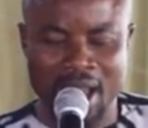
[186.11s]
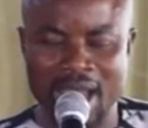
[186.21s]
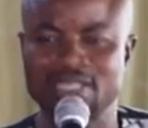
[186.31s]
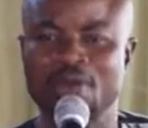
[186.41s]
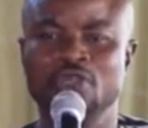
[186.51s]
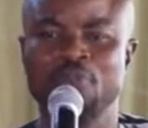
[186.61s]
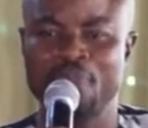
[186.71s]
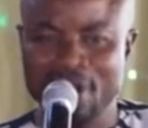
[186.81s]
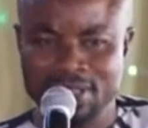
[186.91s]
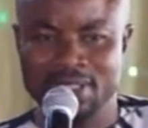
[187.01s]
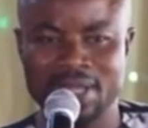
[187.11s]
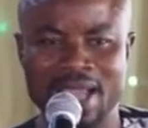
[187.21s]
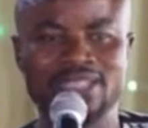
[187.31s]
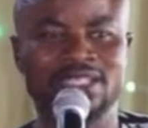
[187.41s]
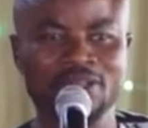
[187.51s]
As I was praying,
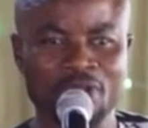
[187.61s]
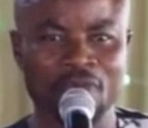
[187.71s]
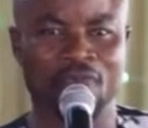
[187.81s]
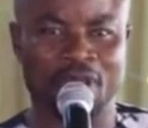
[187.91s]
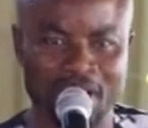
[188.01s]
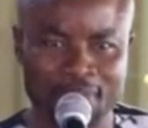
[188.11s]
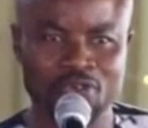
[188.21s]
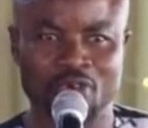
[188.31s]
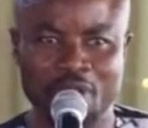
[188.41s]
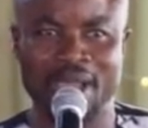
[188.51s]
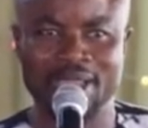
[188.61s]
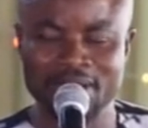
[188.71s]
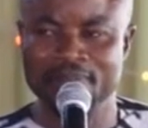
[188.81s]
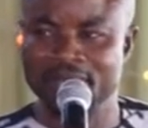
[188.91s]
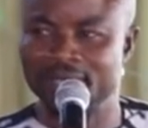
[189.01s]
asking God for help to come and heal
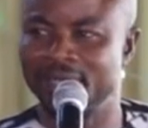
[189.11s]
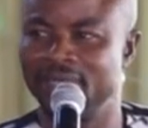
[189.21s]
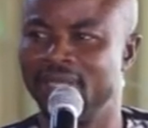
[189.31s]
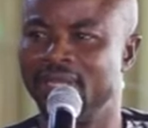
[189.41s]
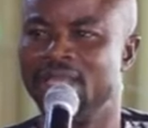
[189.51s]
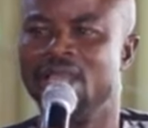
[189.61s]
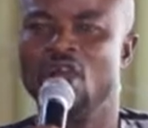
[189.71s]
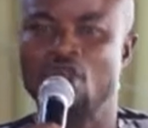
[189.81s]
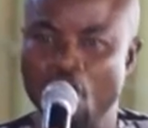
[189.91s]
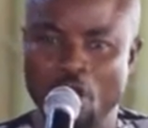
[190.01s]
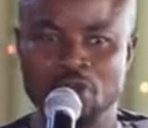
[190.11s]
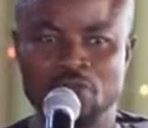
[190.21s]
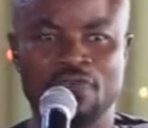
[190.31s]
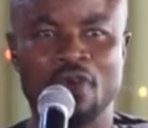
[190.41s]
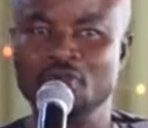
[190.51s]
me, cold
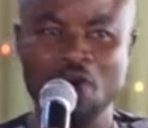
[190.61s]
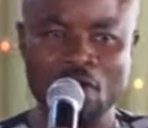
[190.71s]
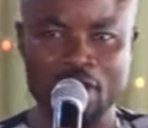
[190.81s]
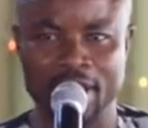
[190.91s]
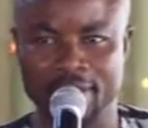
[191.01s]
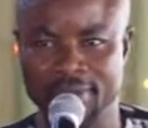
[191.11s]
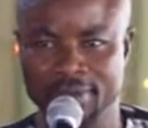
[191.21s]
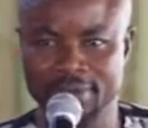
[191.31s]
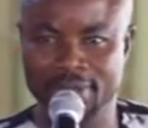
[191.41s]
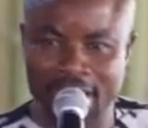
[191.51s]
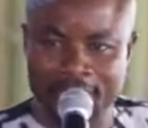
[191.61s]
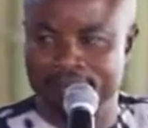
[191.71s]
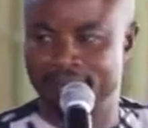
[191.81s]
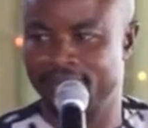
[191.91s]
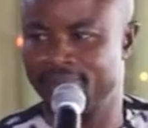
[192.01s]
from nowhere came.
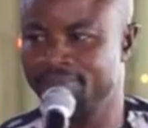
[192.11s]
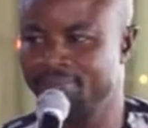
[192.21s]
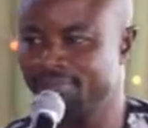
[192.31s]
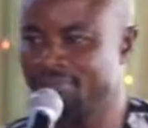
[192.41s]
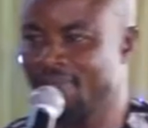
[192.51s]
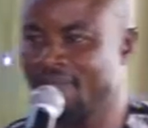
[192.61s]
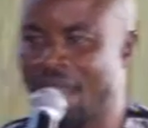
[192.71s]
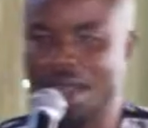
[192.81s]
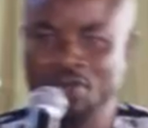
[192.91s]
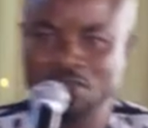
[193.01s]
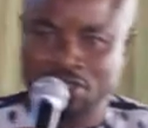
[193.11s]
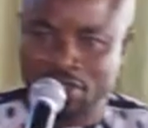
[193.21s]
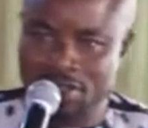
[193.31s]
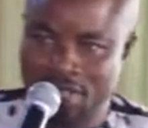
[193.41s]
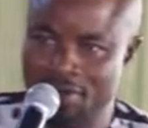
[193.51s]
I couldn't
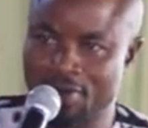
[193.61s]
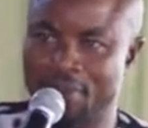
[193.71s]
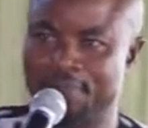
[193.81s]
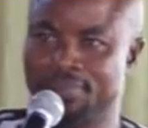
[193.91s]
stand up.